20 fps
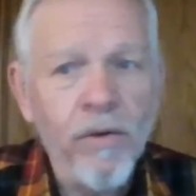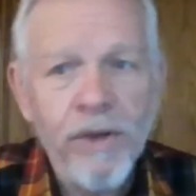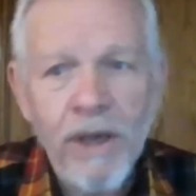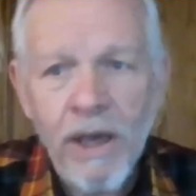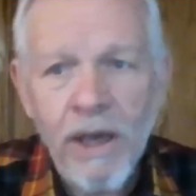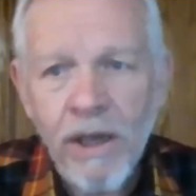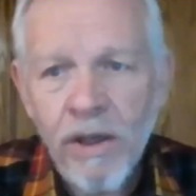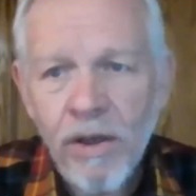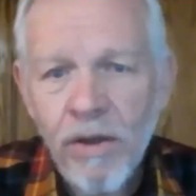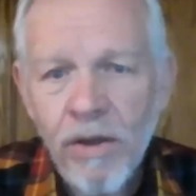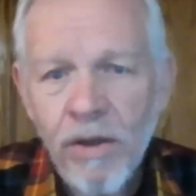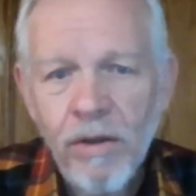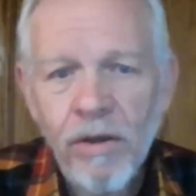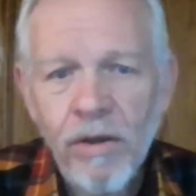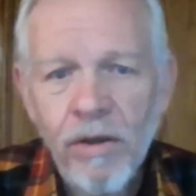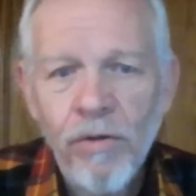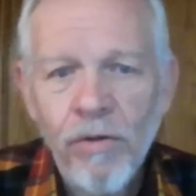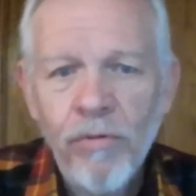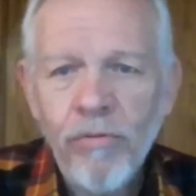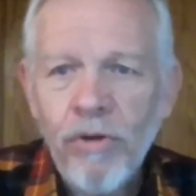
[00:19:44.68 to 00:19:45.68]
okay,
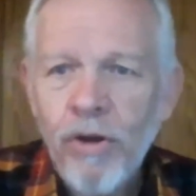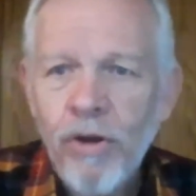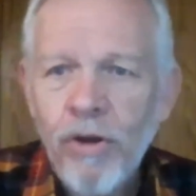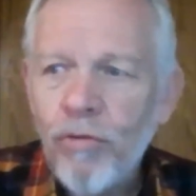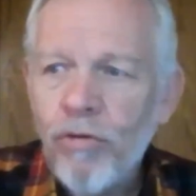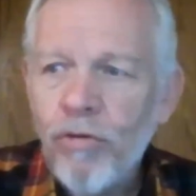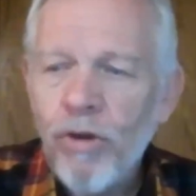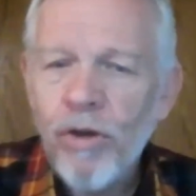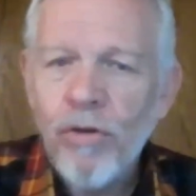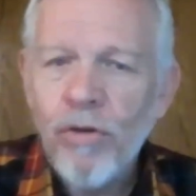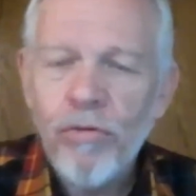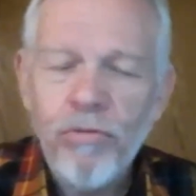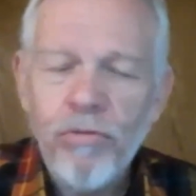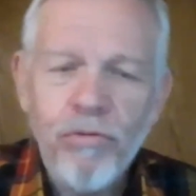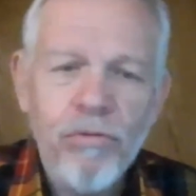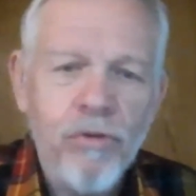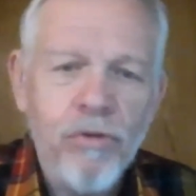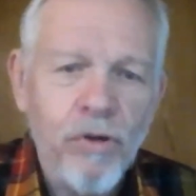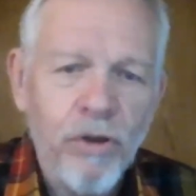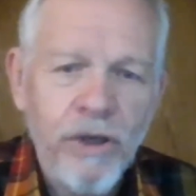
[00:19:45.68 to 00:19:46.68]
you
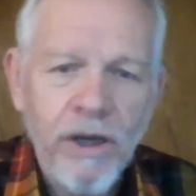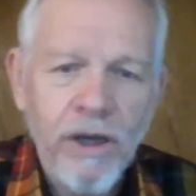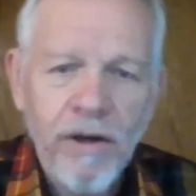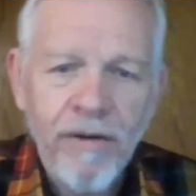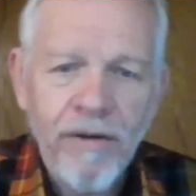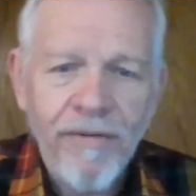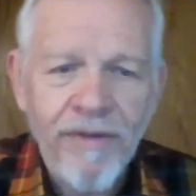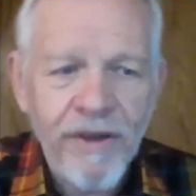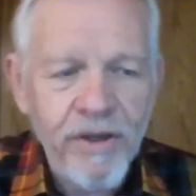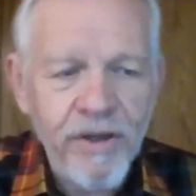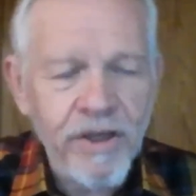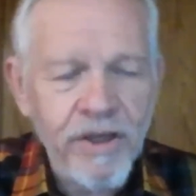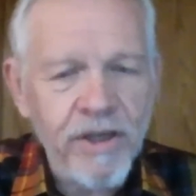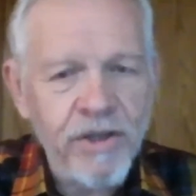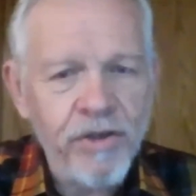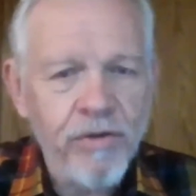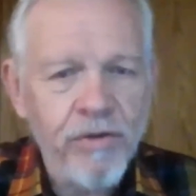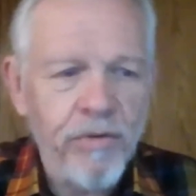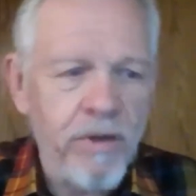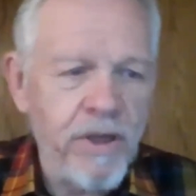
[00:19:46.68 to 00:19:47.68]
took care of this
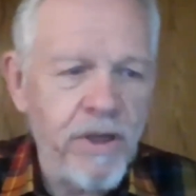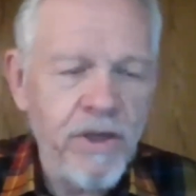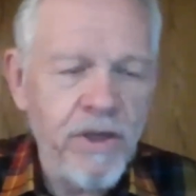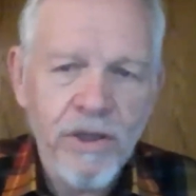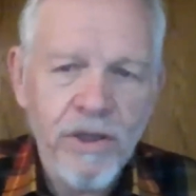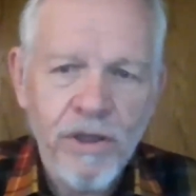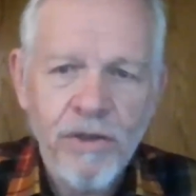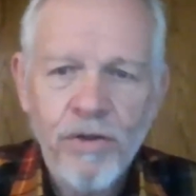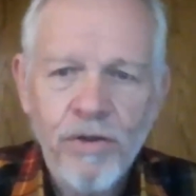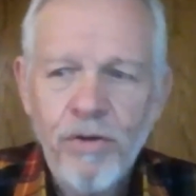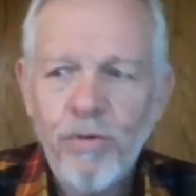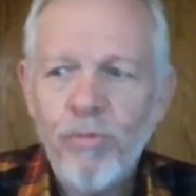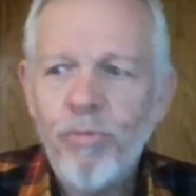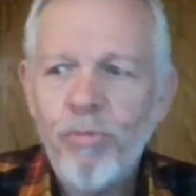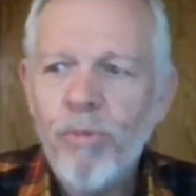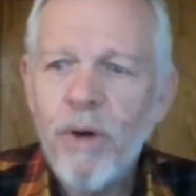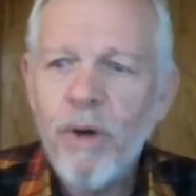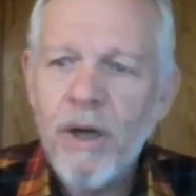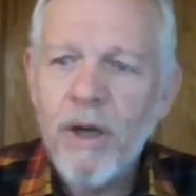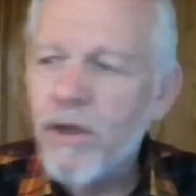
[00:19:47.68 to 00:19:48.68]
issue and this issue,
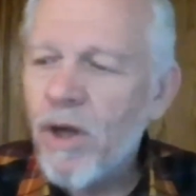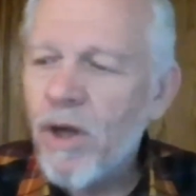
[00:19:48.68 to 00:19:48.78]
but